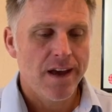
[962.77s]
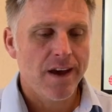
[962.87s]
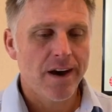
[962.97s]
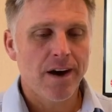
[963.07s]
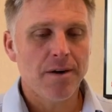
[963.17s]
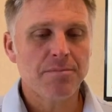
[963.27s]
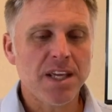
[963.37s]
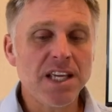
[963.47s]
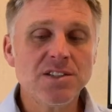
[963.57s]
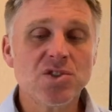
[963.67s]

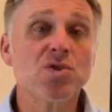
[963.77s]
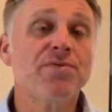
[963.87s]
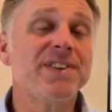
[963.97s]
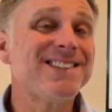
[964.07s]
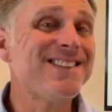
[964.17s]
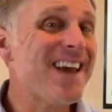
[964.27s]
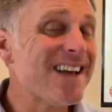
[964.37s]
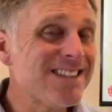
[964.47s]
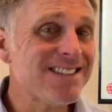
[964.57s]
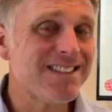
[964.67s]

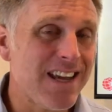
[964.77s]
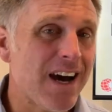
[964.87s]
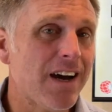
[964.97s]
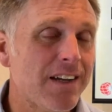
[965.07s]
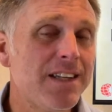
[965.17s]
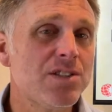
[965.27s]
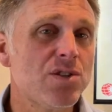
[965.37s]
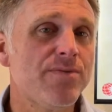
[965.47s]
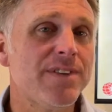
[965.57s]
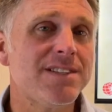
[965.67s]
Insuficiencia.
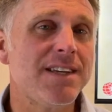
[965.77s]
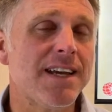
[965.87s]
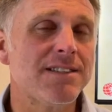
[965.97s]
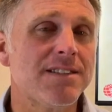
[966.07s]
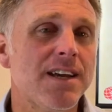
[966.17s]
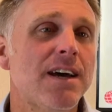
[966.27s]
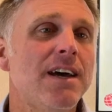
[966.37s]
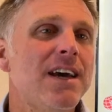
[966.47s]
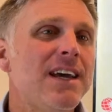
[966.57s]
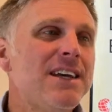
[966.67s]
Insuficiencia
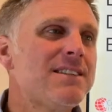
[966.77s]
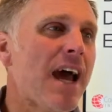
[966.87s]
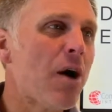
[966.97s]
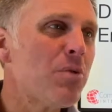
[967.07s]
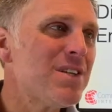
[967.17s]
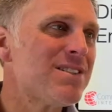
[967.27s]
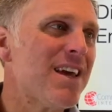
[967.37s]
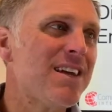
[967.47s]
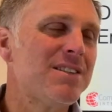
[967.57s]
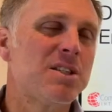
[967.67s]
is how we
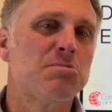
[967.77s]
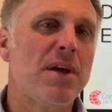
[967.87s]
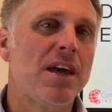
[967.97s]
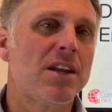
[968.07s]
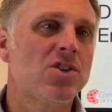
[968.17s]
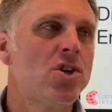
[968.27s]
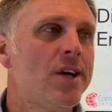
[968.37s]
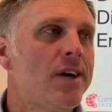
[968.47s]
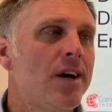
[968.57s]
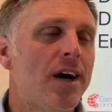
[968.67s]
say in Spanish
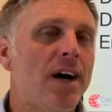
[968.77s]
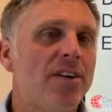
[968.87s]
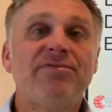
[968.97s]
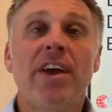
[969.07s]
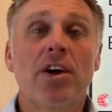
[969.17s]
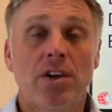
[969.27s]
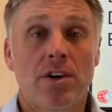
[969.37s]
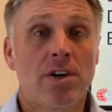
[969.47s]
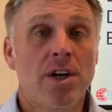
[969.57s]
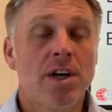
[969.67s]

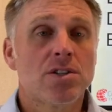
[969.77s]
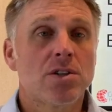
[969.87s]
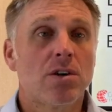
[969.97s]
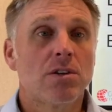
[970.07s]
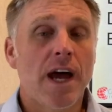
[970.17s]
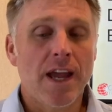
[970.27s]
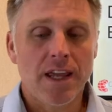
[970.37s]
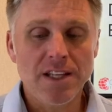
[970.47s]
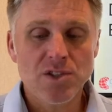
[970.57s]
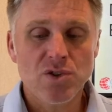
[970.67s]
failure. So like
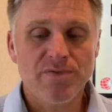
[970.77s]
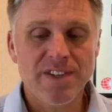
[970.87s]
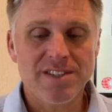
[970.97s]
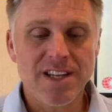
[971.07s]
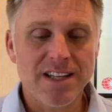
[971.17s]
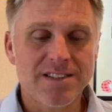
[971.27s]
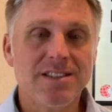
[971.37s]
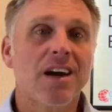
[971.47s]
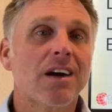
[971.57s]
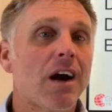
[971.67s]

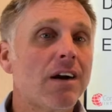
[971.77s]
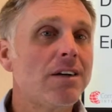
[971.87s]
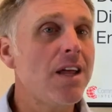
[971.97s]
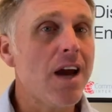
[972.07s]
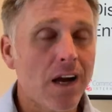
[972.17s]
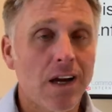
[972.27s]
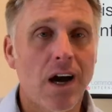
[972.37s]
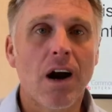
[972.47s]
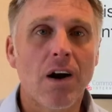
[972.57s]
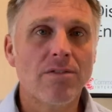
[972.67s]
insuficiencia cardíaca,
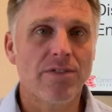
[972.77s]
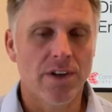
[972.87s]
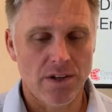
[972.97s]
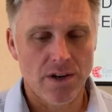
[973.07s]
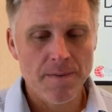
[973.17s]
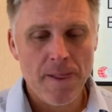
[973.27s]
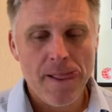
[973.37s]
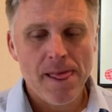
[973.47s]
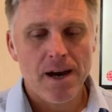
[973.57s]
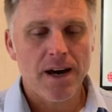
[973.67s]
heart failure.
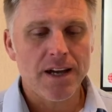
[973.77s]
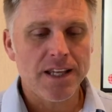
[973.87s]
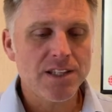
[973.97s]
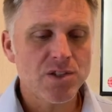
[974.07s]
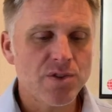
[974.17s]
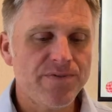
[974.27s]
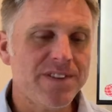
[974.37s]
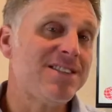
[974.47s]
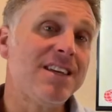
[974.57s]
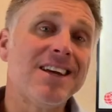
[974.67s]

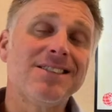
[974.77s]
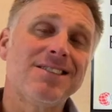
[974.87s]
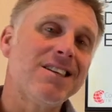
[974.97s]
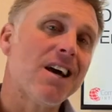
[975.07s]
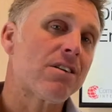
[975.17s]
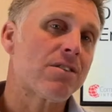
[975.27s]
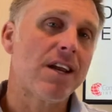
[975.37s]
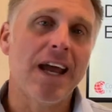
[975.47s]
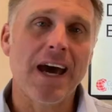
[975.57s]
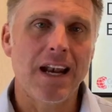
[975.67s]
Insuficiencia
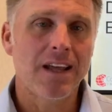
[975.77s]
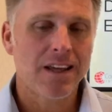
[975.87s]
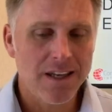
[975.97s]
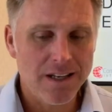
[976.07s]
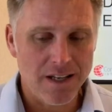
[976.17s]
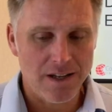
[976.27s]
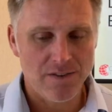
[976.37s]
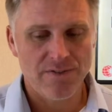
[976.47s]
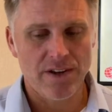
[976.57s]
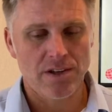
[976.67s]
renal, kidney
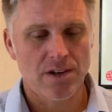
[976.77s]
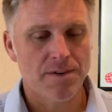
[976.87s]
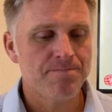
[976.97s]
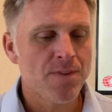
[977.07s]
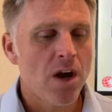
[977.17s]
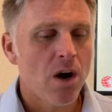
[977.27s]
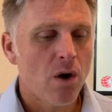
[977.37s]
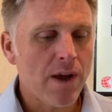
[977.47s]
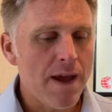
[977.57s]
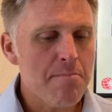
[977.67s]
failure.
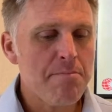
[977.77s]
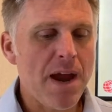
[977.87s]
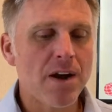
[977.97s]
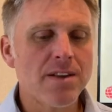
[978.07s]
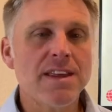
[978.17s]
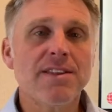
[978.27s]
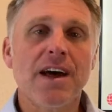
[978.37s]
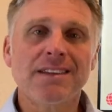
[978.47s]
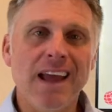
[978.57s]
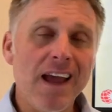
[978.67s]
Okay,
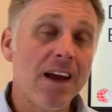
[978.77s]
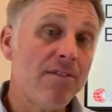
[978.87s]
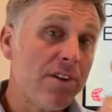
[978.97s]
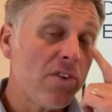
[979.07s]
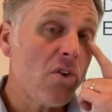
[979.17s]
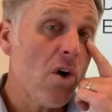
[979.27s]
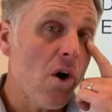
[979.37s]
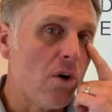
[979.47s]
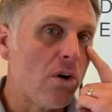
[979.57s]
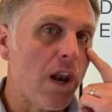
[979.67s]
pérdida de
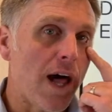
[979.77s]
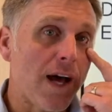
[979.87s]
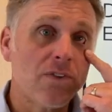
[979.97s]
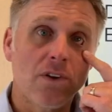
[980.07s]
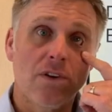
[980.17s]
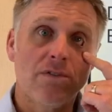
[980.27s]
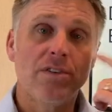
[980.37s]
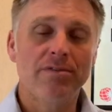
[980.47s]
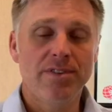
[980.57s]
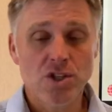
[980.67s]
visión, loss of
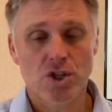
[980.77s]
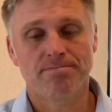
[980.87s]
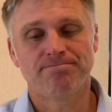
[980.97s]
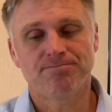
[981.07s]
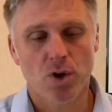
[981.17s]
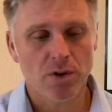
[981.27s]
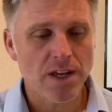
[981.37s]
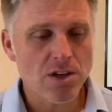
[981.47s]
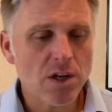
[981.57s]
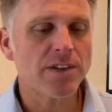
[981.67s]
vision. Okay,
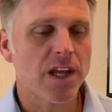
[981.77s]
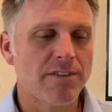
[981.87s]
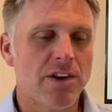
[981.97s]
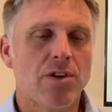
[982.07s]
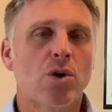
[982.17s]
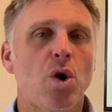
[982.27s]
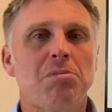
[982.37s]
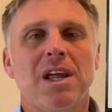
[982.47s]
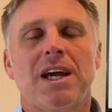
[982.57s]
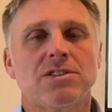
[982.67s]
you can think of other
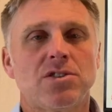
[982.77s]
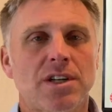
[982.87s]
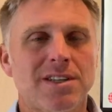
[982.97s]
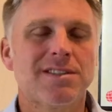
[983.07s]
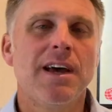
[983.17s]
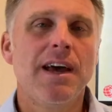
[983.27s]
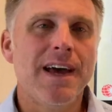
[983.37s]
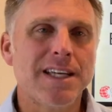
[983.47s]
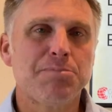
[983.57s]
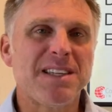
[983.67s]
complicaciones
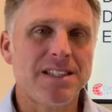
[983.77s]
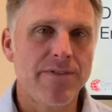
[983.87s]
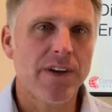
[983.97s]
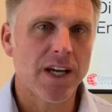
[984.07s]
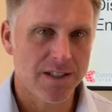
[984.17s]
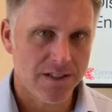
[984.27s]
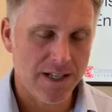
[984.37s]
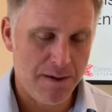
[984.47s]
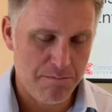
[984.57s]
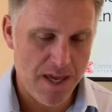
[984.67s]
específicas
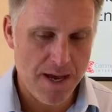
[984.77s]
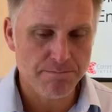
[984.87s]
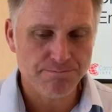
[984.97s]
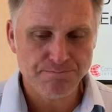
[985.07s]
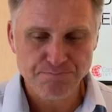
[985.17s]
también.